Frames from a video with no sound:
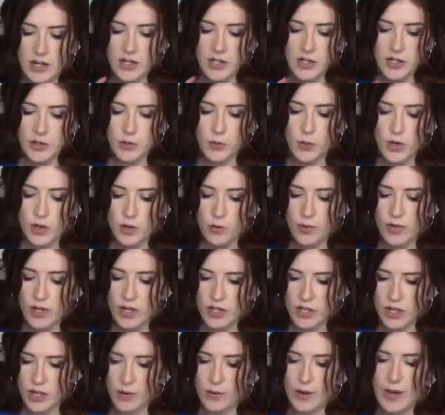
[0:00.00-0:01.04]
So what you want to
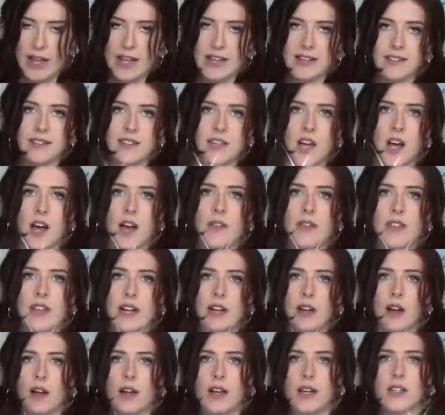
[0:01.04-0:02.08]
do is turn the
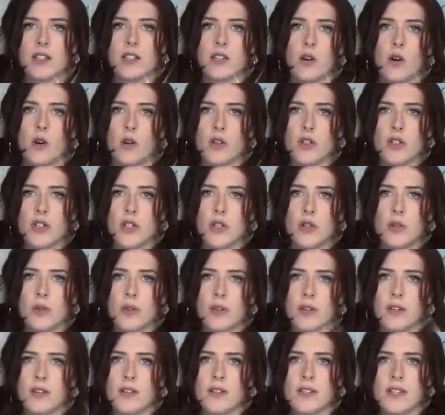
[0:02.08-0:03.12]
light onto,
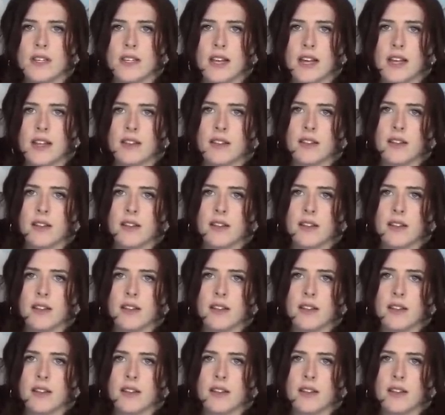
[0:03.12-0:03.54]
can you see that?